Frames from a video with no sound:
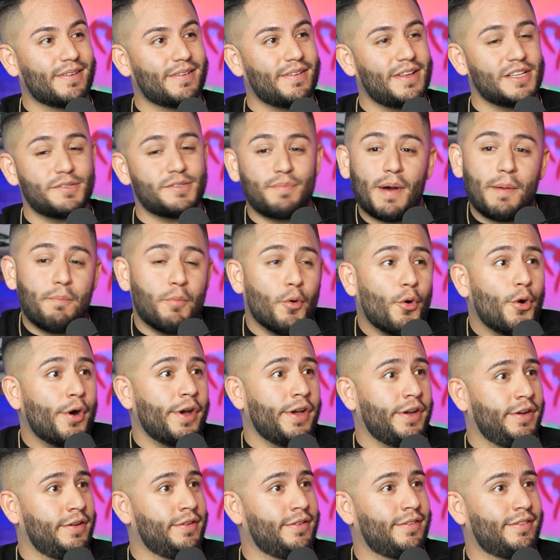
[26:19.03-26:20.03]
That's my boy.
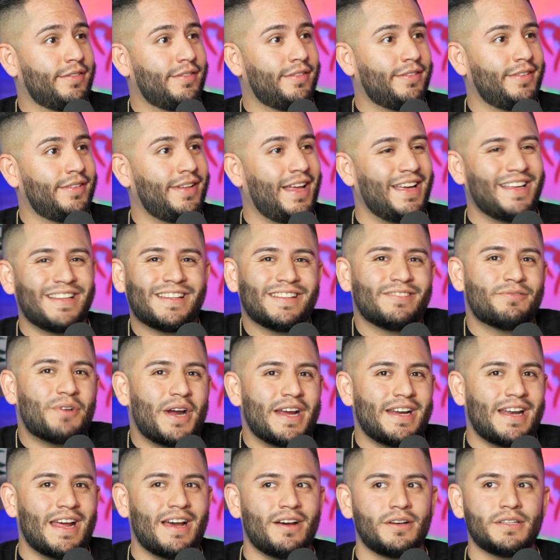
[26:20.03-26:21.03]
Like
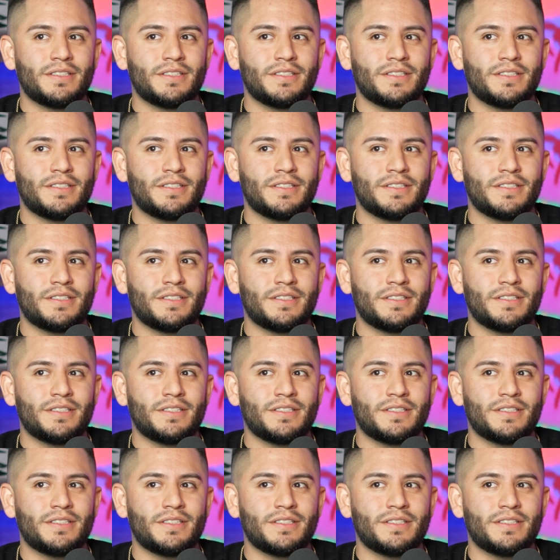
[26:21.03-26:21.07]
right now,